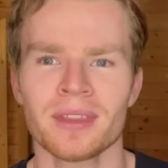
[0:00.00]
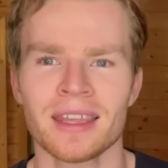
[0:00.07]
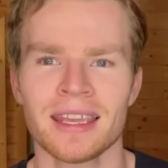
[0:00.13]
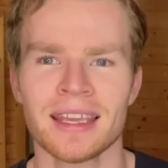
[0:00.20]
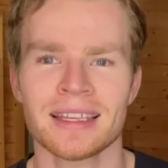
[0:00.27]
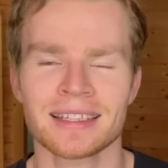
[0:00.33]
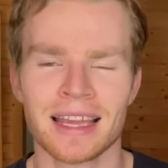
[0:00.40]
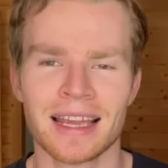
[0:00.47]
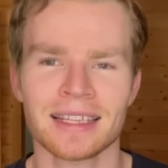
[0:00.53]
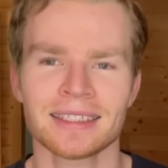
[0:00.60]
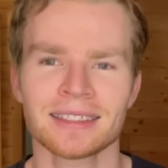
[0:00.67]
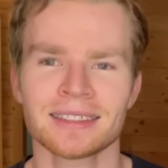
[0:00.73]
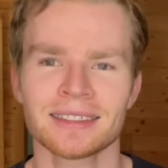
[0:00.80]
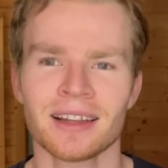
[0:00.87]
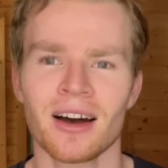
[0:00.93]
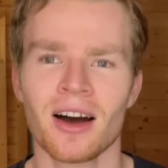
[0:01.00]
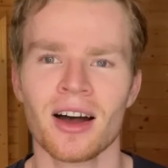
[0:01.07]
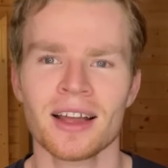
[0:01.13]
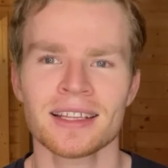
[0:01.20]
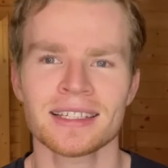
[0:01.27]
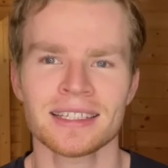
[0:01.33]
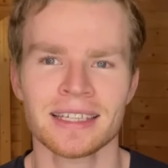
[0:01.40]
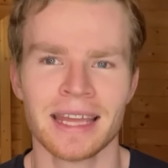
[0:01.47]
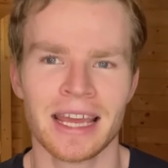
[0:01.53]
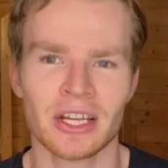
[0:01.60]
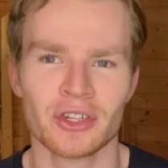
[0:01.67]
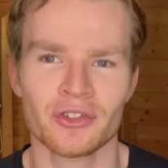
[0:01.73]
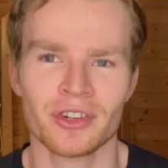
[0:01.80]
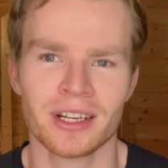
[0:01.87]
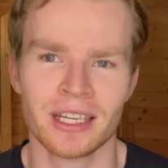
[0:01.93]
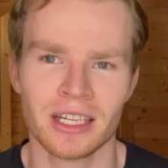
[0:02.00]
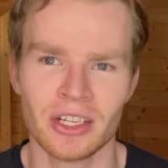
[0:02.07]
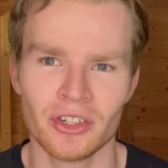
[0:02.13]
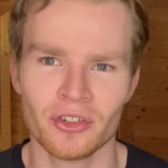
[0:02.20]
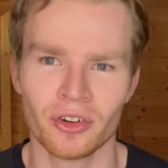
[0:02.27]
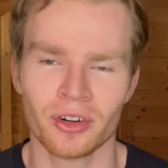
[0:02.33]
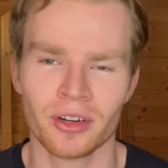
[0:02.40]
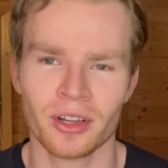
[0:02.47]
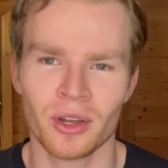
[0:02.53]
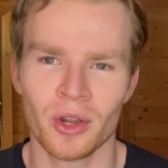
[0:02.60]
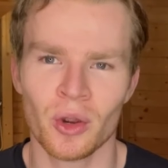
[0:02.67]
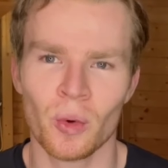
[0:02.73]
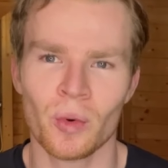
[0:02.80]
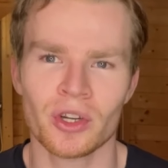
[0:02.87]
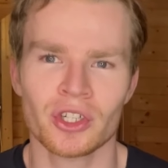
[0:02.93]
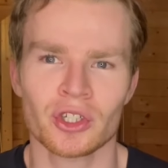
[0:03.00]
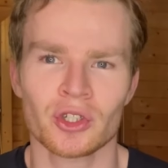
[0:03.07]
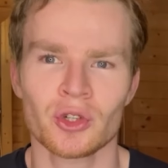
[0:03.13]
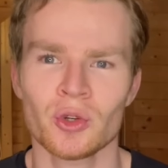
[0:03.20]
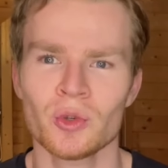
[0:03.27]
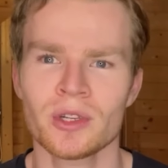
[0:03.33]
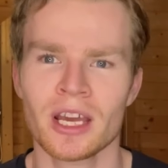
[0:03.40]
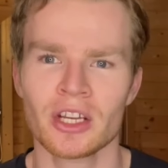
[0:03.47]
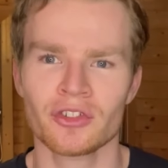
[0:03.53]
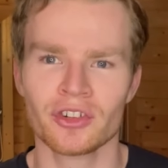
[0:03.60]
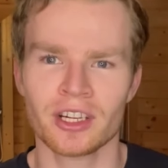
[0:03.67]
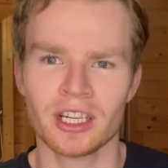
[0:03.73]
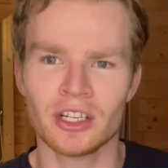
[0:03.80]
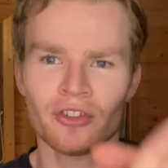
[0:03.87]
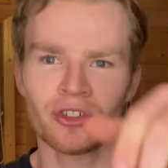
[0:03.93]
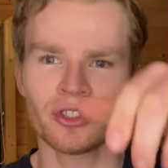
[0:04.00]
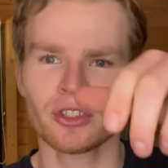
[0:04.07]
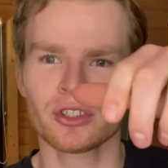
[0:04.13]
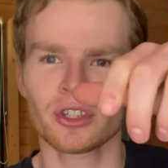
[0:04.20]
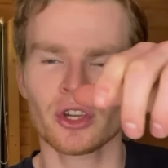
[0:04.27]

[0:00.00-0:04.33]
is a star tetrahedron, which are 2 tetrahedrons